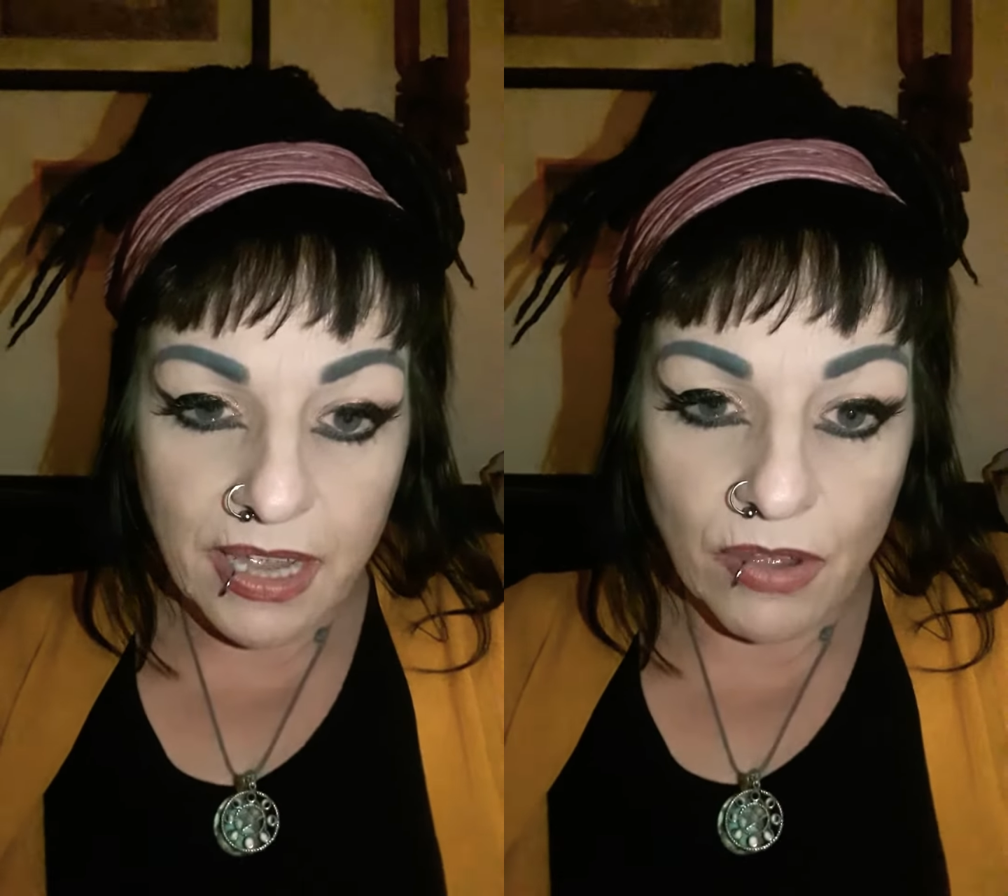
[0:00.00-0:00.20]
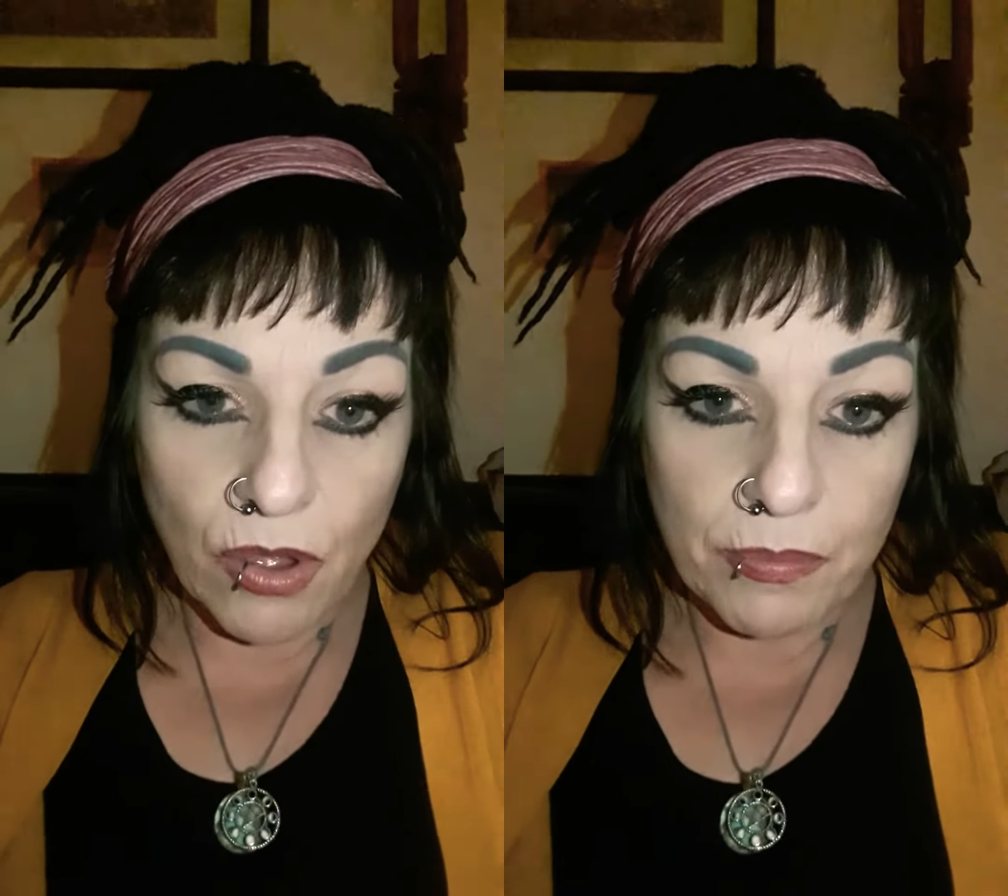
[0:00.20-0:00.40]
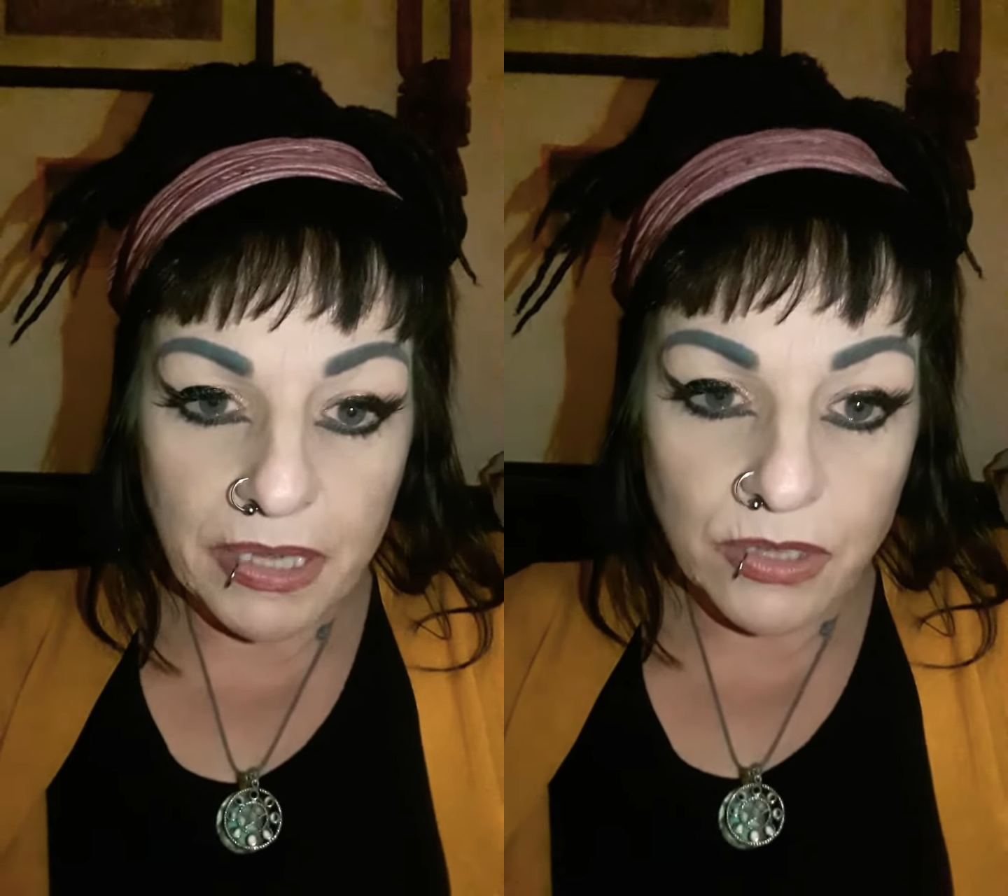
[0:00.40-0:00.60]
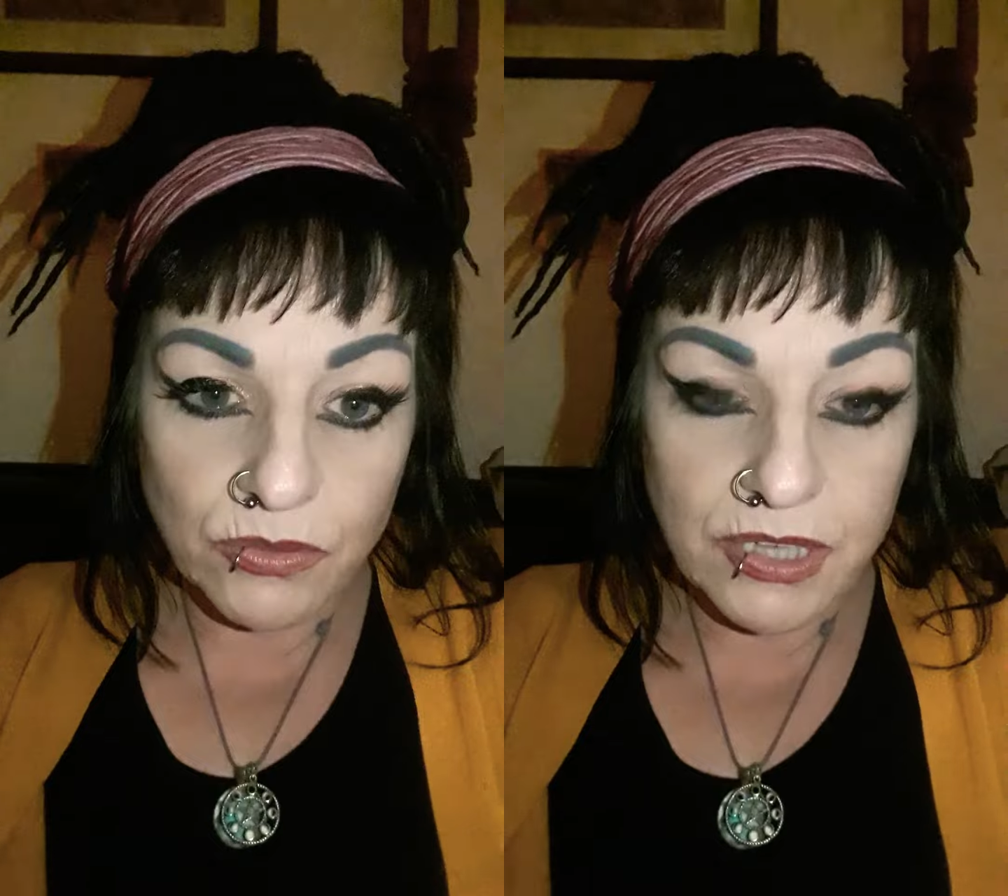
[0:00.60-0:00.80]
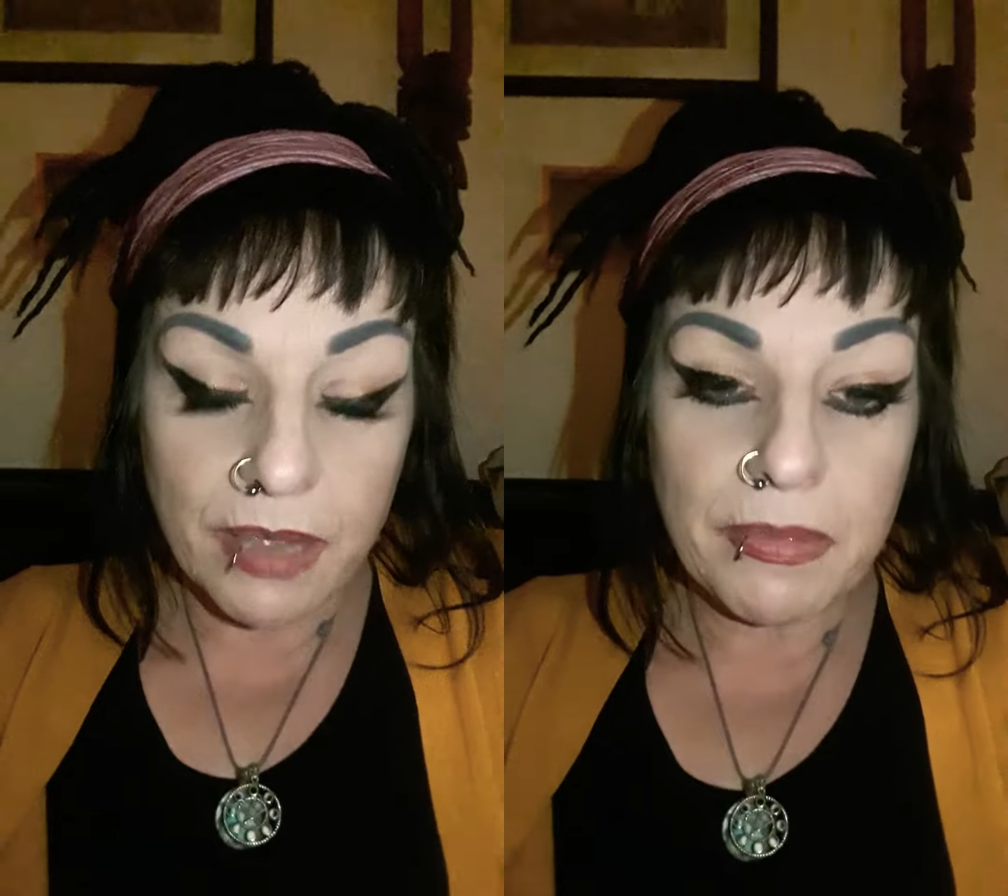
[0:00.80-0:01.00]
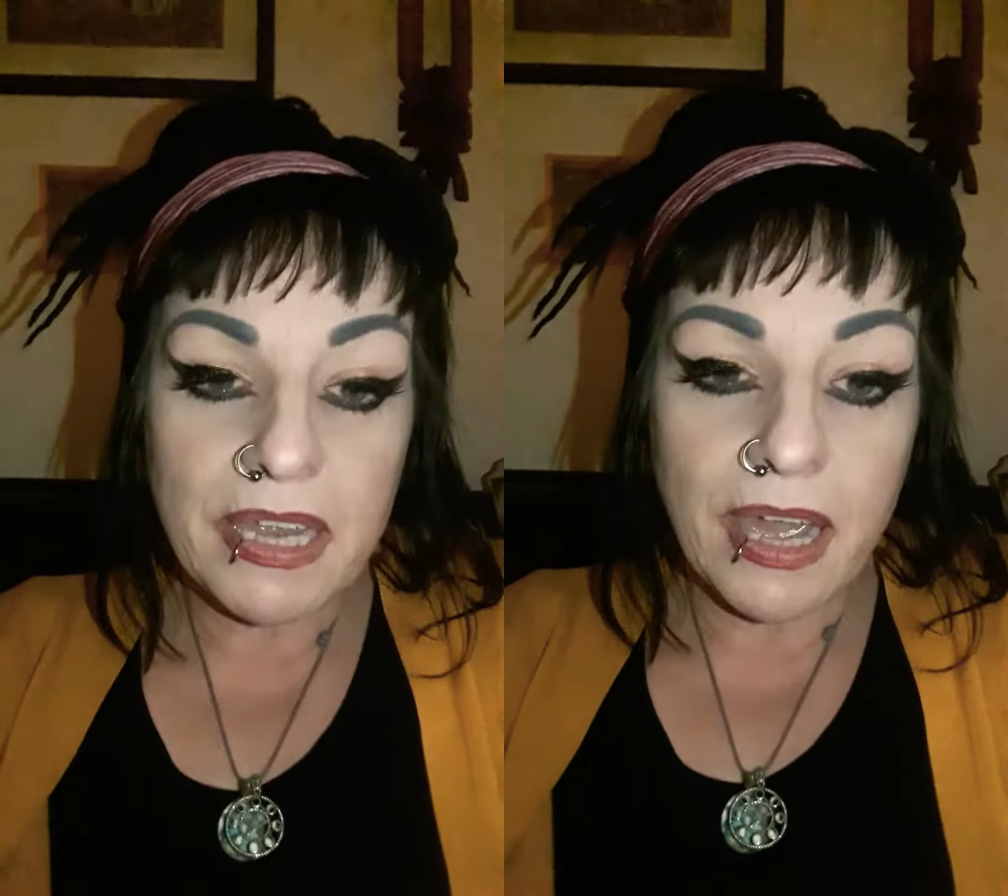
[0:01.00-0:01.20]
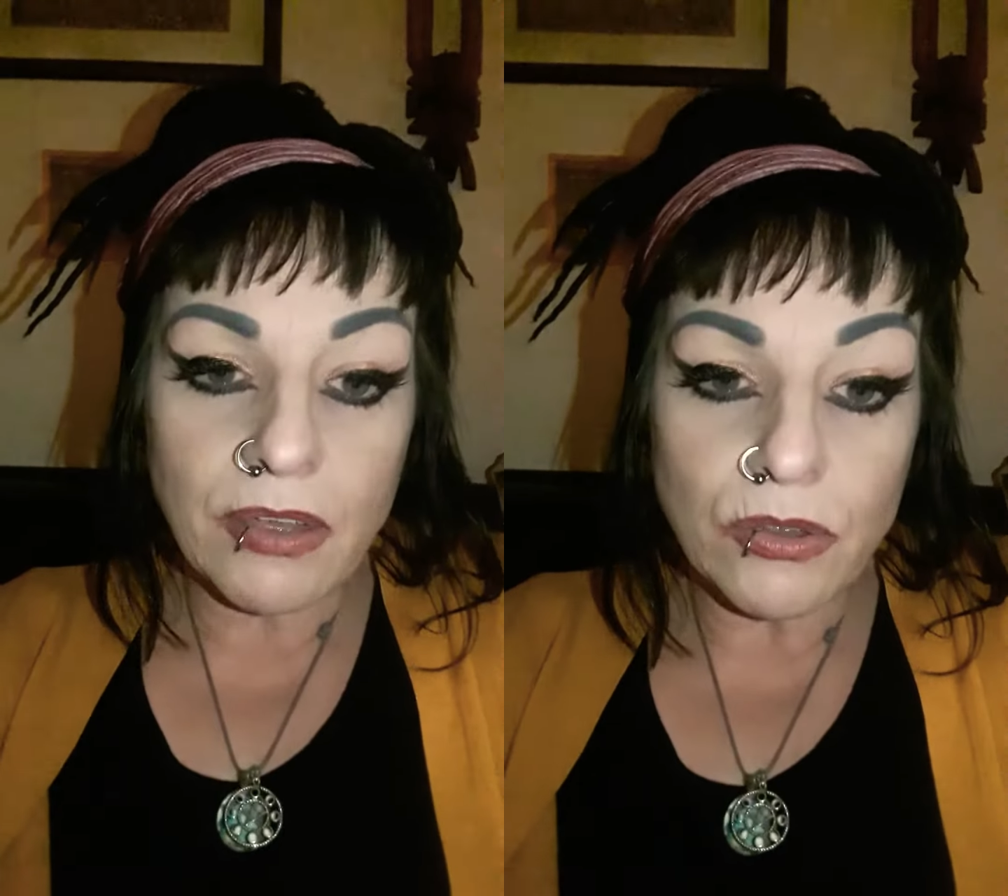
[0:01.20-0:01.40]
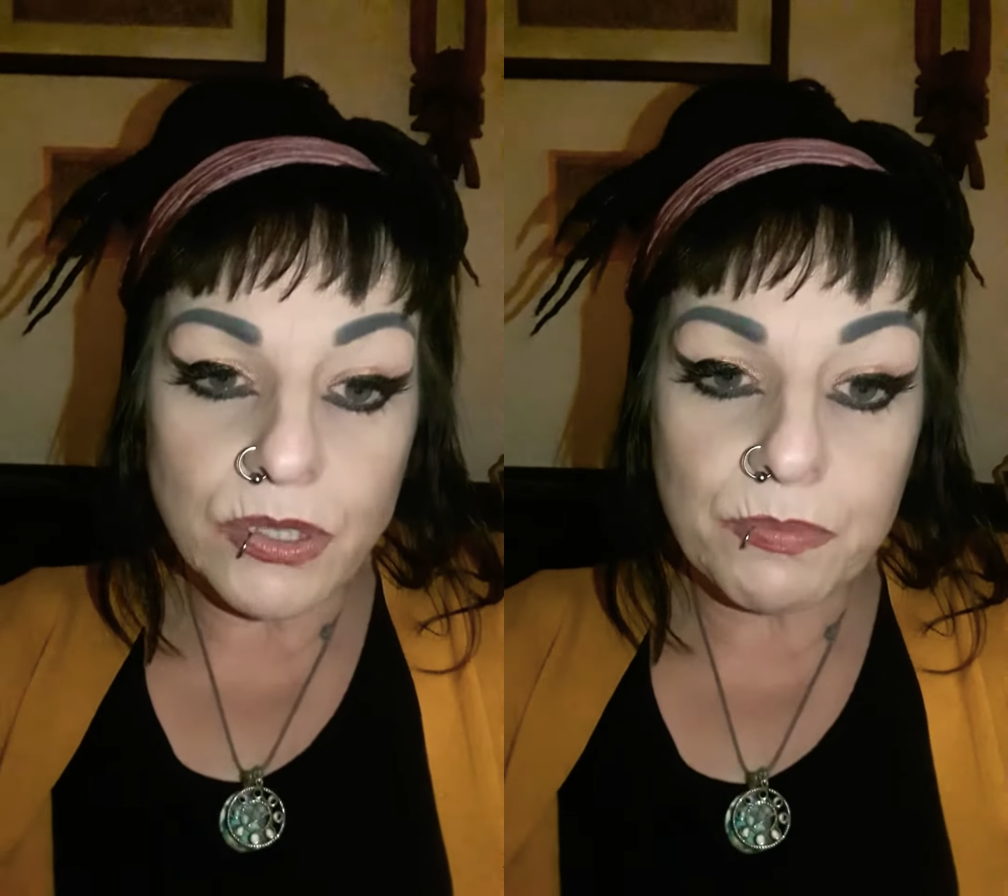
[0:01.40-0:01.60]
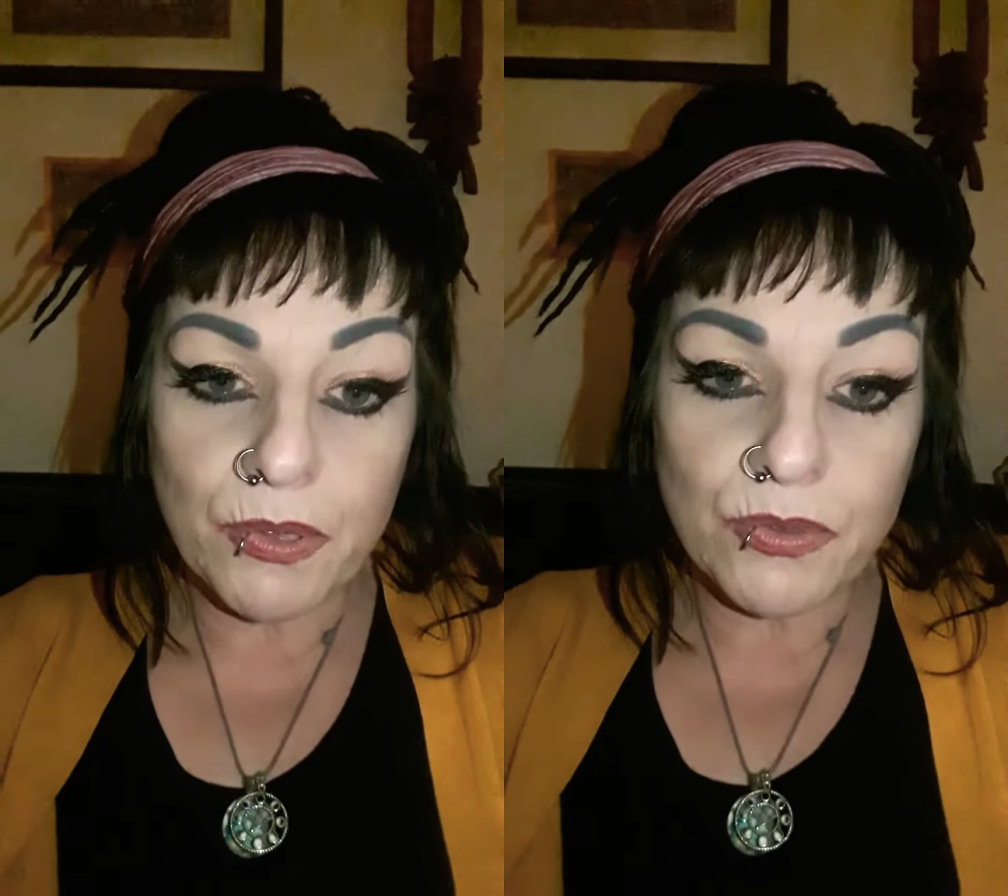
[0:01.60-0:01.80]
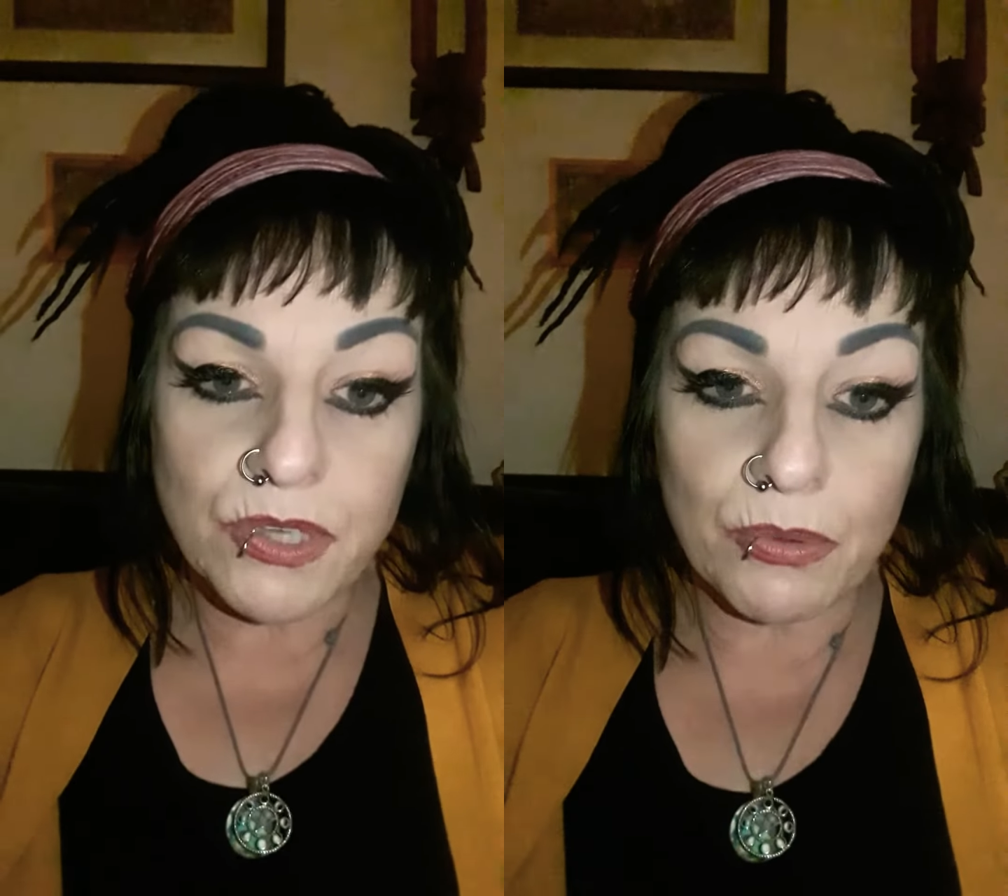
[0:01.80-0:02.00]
I've got my new Damien Echols books.